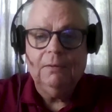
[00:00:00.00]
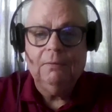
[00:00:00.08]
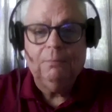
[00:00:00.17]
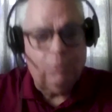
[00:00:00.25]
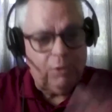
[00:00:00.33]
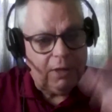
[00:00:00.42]

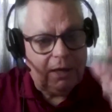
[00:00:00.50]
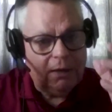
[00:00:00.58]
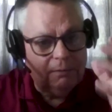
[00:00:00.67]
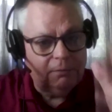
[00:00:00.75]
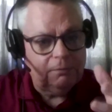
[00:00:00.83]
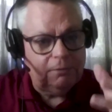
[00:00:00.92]
But
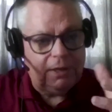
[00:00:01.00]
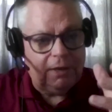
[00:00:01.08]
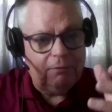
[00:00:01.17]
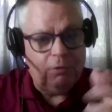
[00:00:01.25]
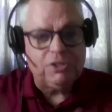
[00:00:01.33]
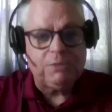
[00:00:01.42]
when you have
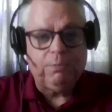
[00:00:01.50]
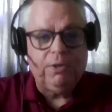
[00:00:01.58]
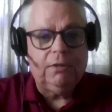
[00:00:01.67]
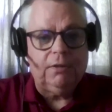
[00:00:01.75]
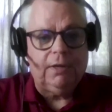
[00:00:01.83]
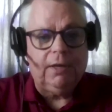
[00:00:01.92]
one
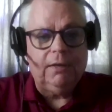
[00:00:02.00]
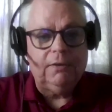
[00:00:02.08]
sprinkler head,